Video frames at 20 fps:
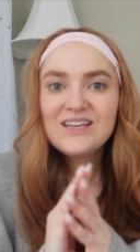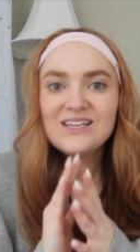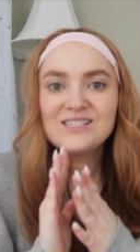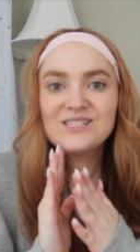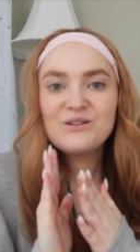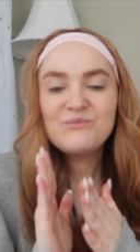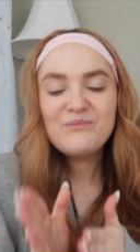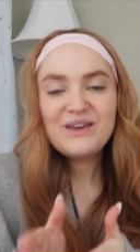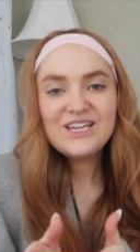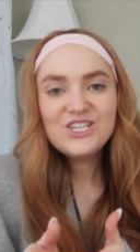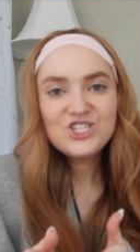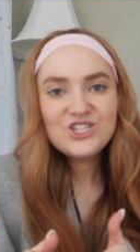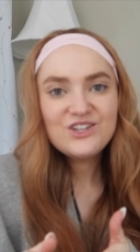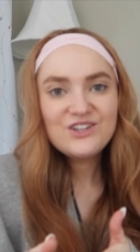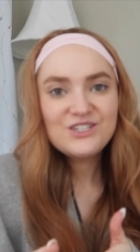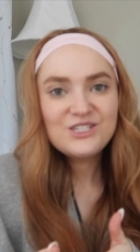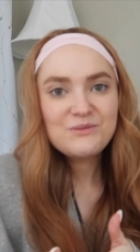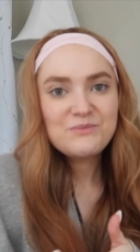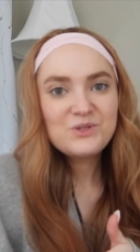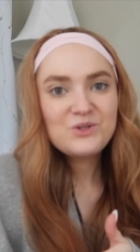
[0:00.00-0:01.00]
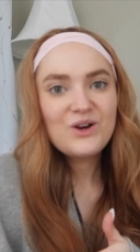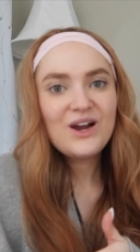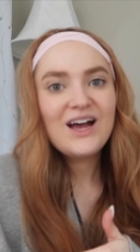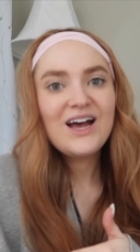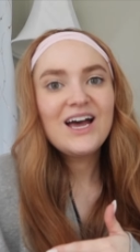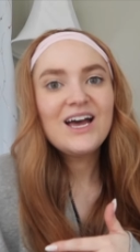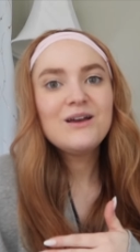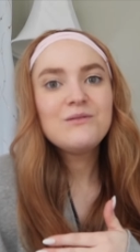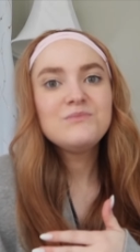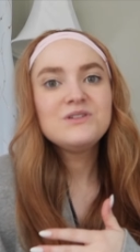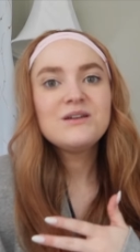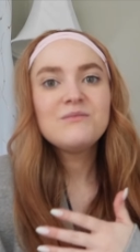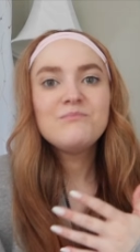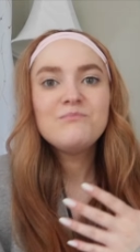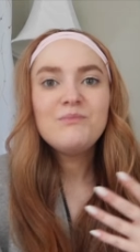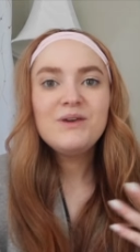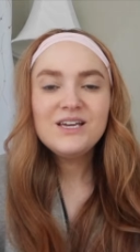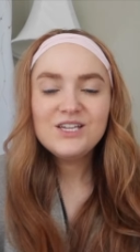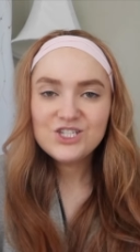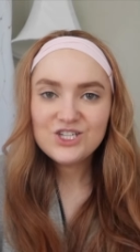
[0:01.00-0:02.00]
So make sure you're subscribed.
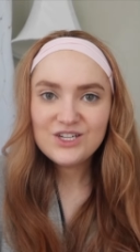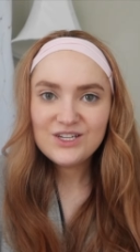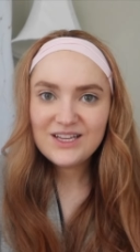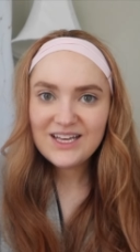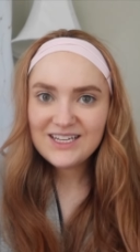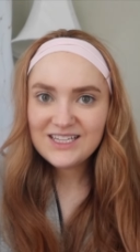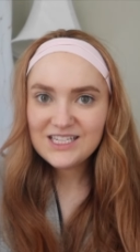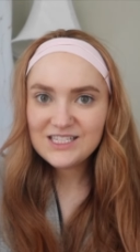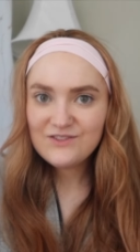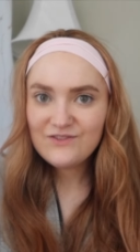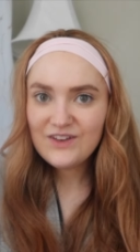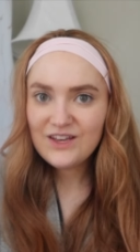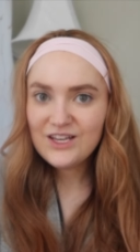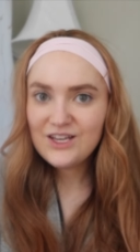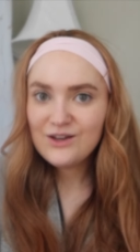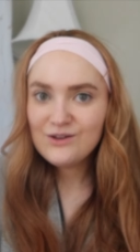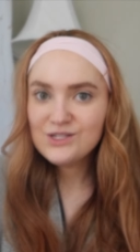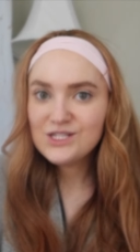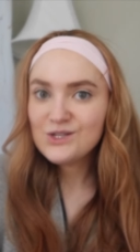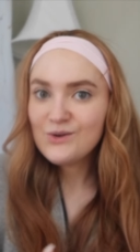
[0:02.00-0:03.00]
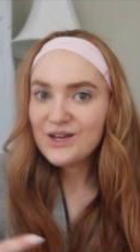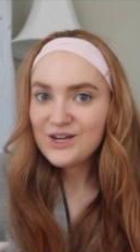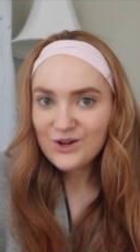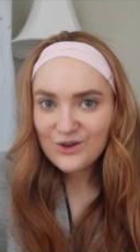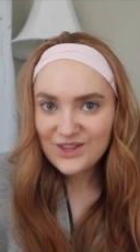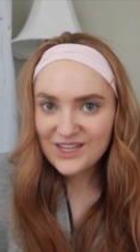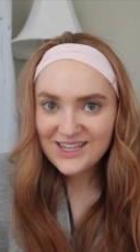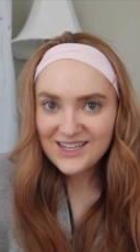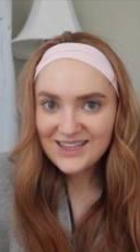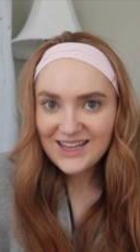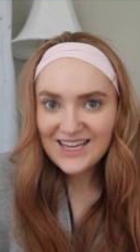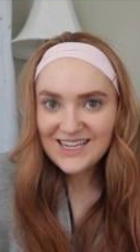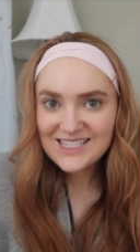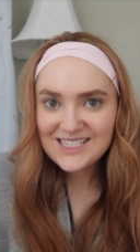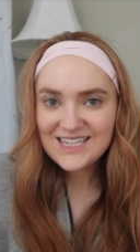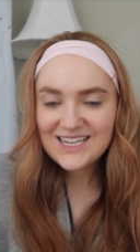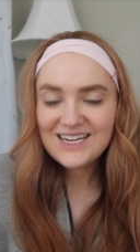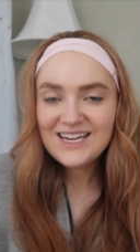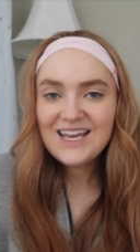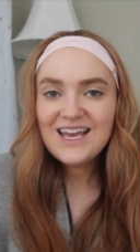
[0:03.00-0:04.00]
Make sure you like this video so I know that you
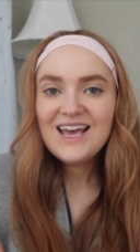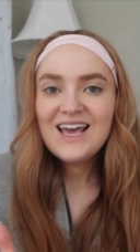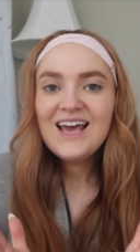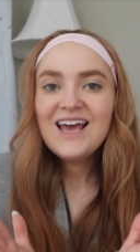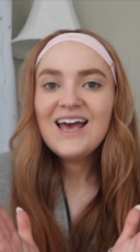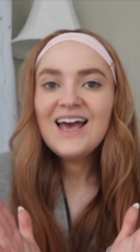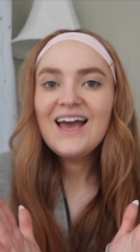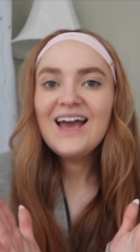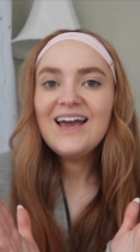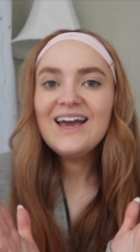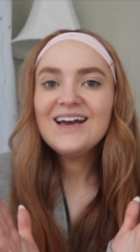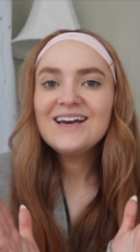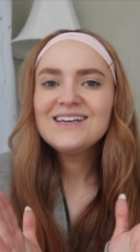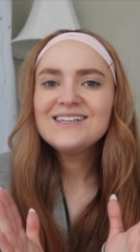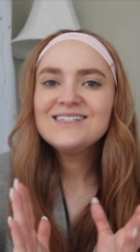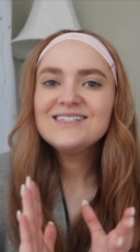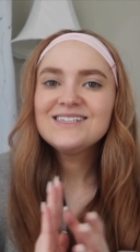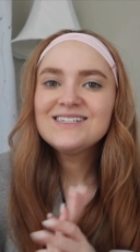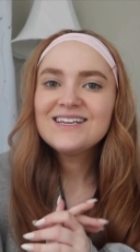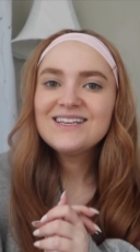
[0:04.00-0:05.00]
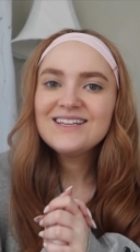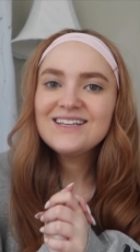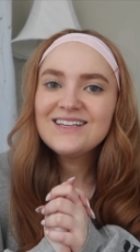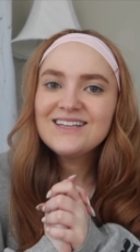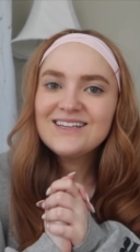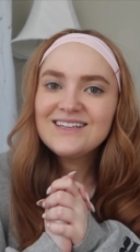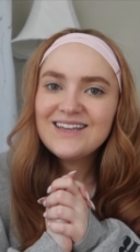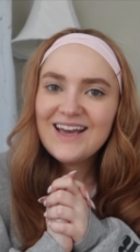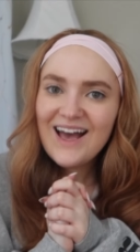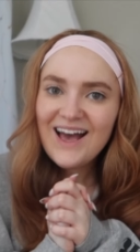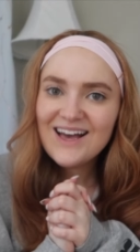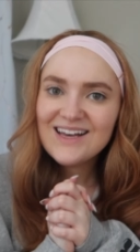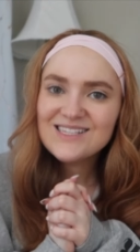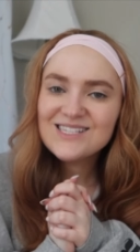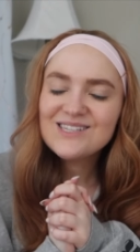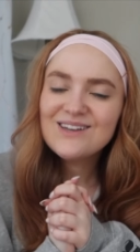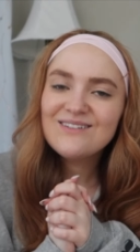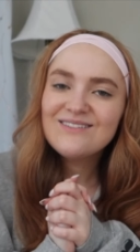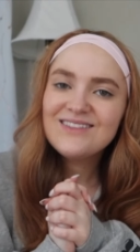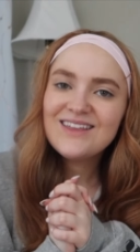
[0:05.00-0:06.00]
liked it. And yeah,
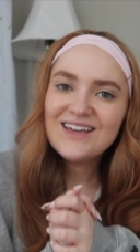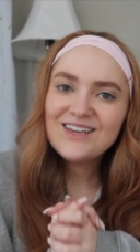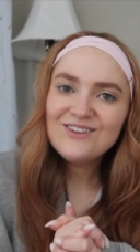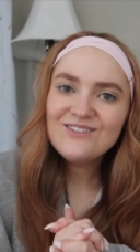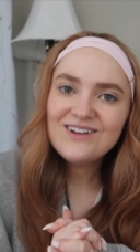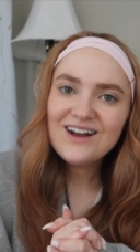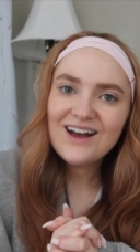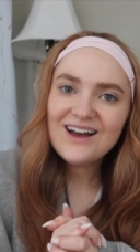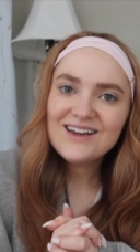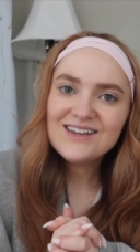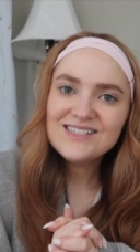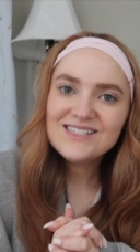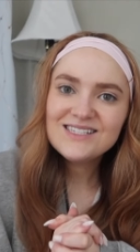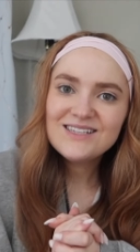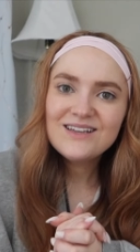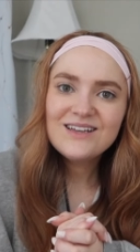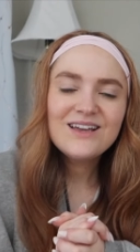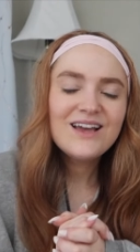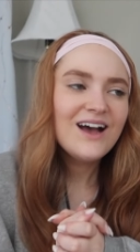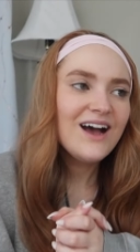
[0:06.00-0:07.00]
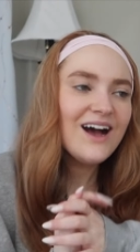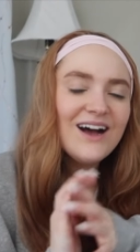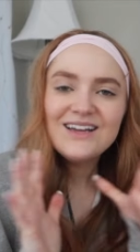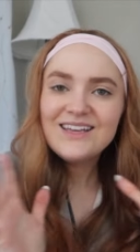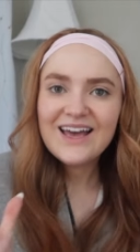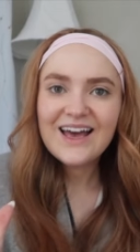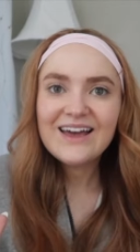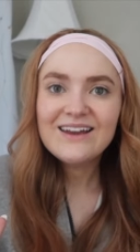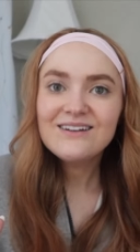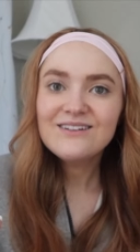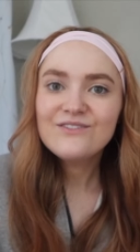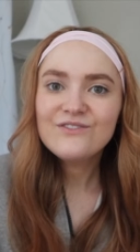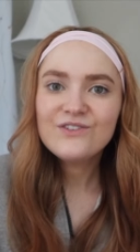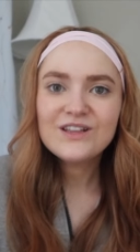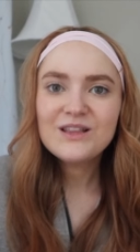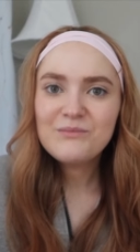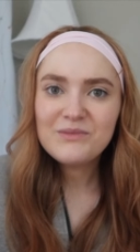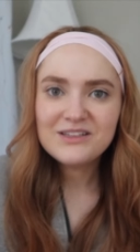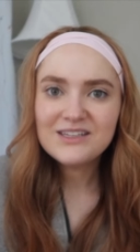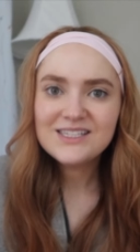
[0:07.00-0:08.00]
so thank you guys again
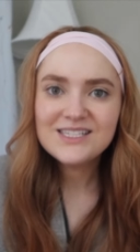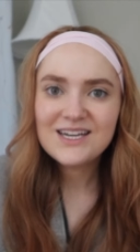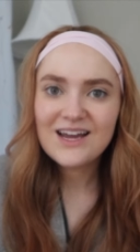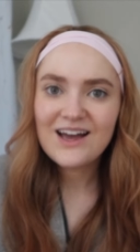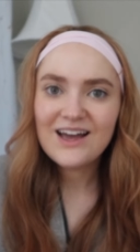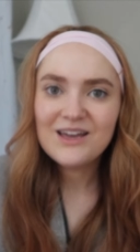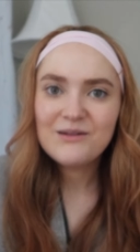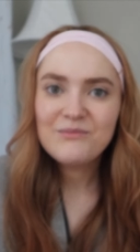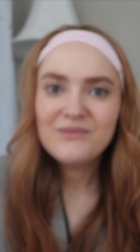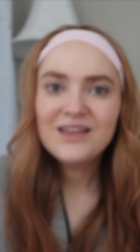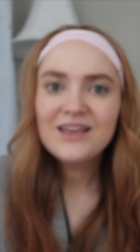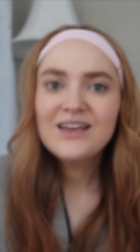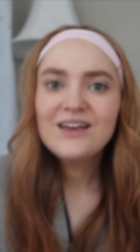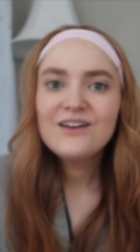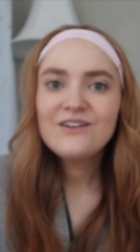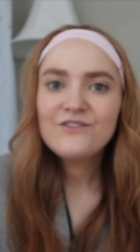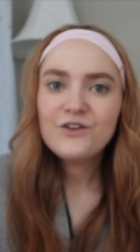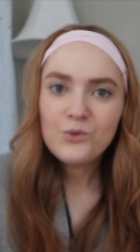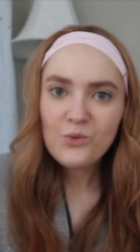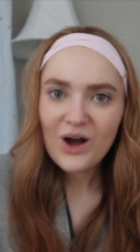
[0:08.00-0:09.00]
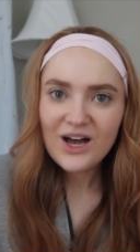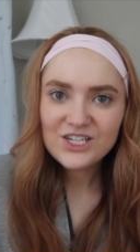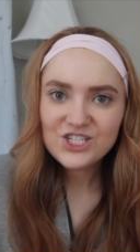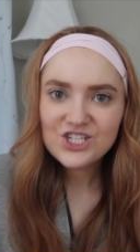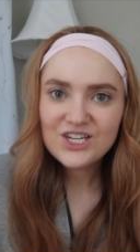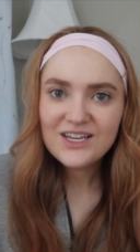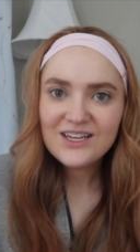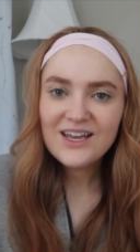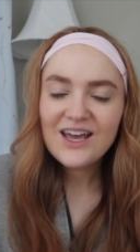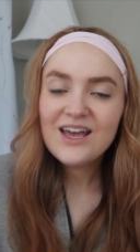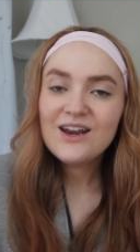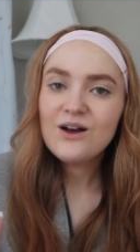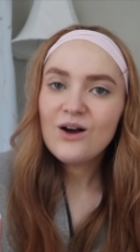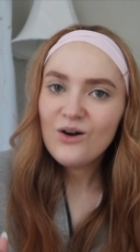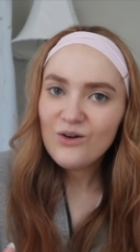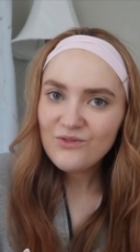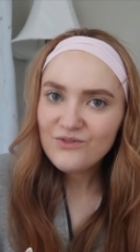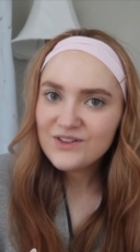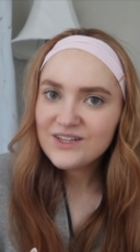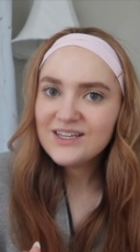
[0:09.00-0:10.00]
for the millionth time for watching, and
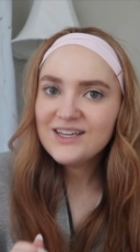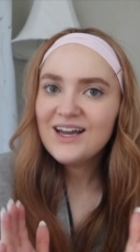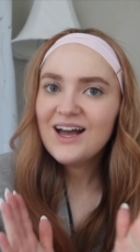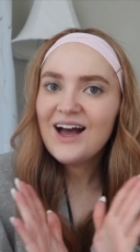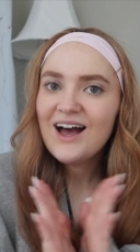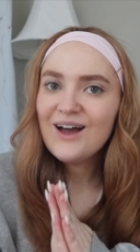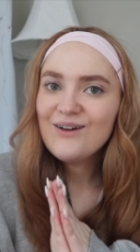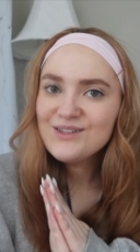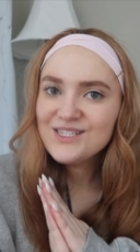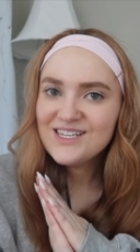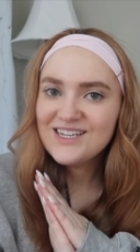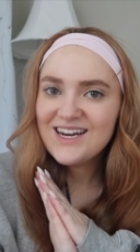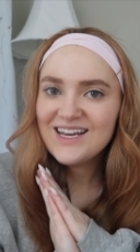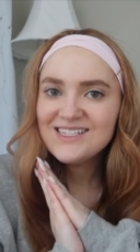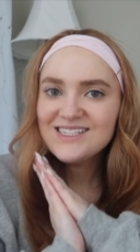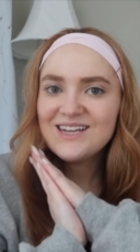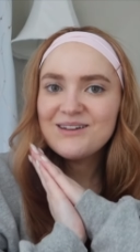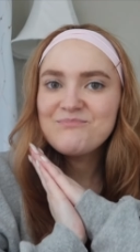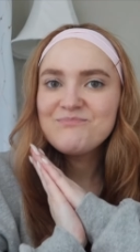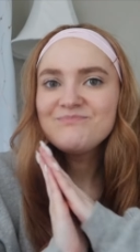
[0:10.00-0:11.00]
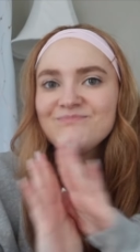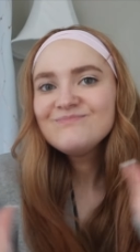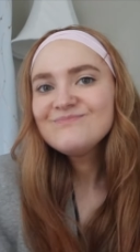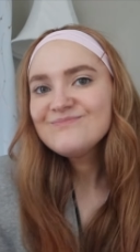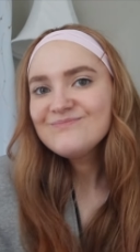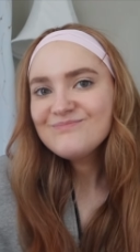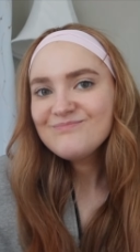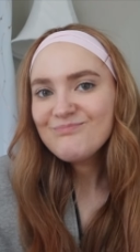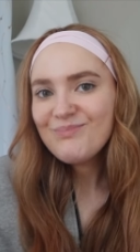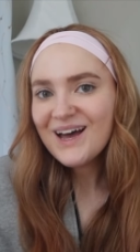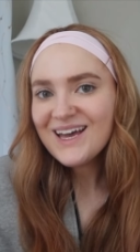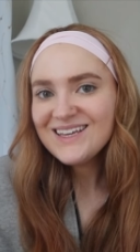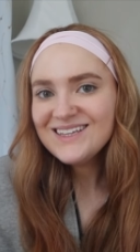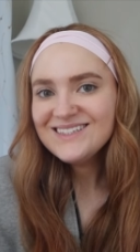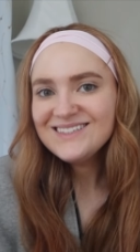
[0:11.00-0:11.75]
hopefully I will see you next time. Bye!